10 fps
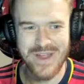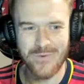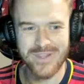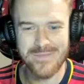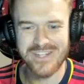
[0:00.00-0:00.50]
I,
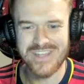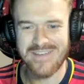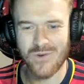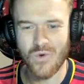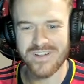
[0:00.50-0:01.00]
will admit to
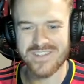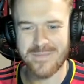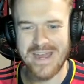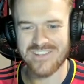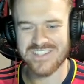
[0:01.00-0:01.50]
having won some
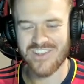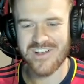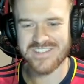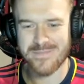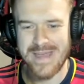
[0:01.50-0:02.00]
battles and
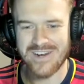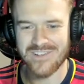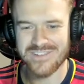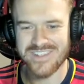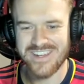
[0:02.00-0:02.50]
lost some
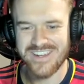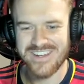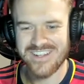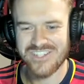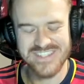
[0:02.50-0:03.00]
battles,
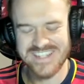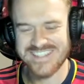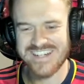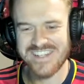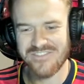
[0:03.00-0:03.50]
just like
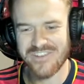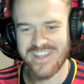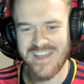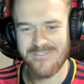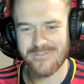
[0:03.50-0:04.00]
Santi and Phil
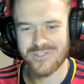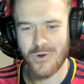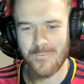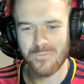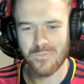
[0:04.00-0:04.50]
have.
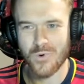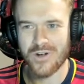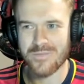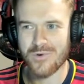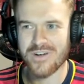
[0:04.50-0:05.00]
So
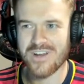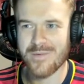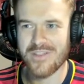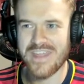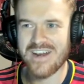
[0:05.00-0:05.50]
more more to come
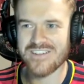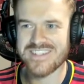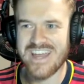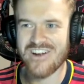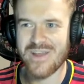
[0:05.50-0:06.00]
on that on
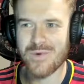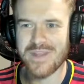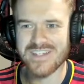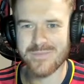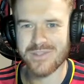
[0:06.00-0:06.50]
Saturday when we
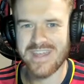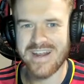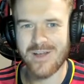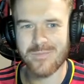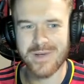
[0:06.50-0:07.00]
get to put that
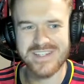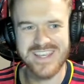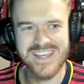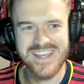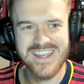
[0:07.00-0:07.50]
out. But
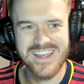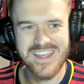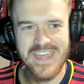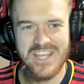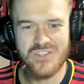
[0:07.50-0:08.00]

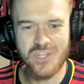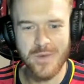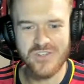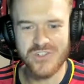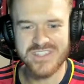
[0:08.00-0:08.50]
Thank you so
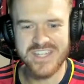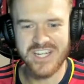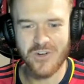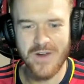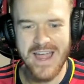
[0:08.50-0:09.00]
much for
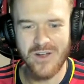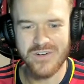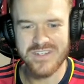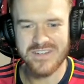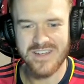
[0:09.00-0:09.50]
sticking
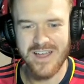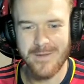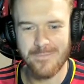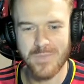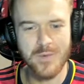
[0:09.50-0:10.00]
around.
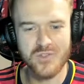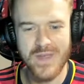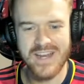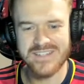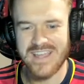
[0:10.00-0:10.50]
Um, Bilbo
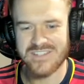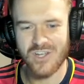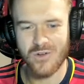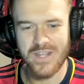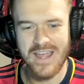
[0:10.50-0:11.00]
Swaggins, last
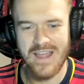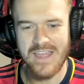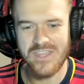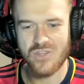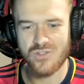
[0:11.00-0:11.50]
go. Yeah, I
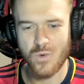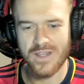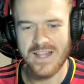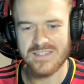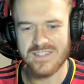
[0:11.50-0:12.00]
think you do want
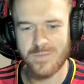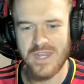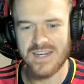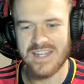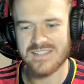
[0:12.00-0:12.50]
lots of
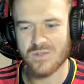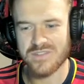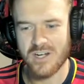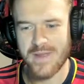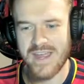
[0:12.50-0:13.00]
speed against those
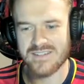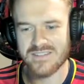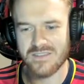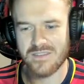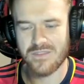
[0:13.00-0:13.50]
center
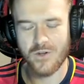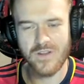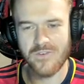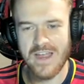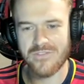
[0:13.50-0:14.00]
backs.
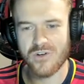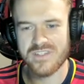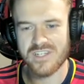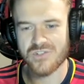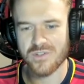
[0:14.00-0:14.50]
35,
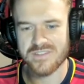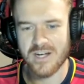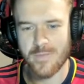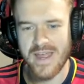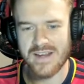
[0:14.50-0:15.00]
36 year old
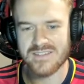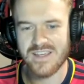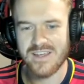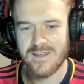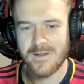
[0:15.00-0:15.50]
center backs.
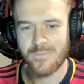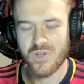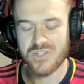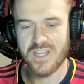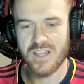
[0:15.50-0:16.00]

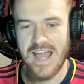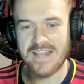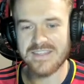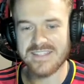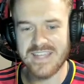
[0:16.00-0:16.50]
There's a
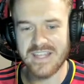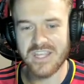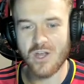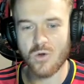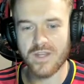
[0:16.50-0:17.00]
lot that
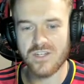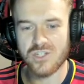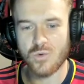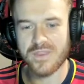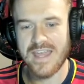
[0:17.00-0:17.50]
Célio can
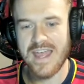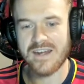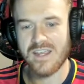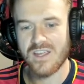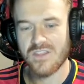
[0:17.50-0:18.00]
do with
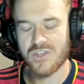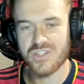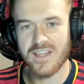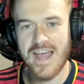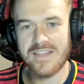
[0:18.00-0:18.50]
that. There's
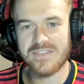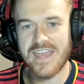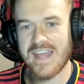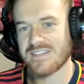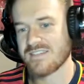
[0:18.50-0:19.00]
a lot
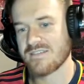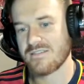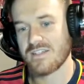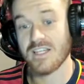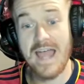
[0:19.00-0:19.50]
that
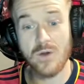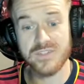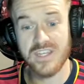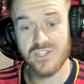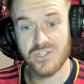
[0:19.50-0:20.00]

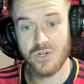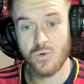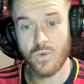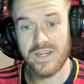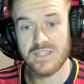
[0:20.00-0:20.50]
Klauss can do
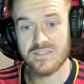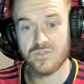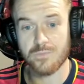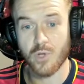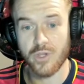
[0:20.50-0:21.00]
when he's
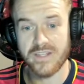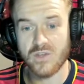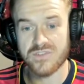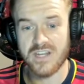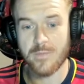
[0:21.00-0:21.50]
pulling
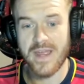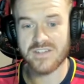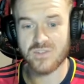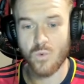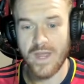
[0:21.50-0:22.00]
those center
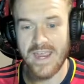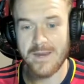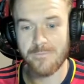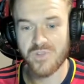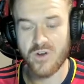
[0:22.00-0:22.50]
backs
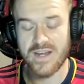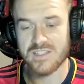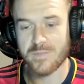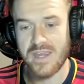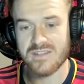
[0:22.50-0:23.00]
away, creating
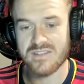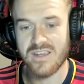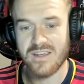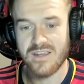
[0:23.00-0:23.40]
space.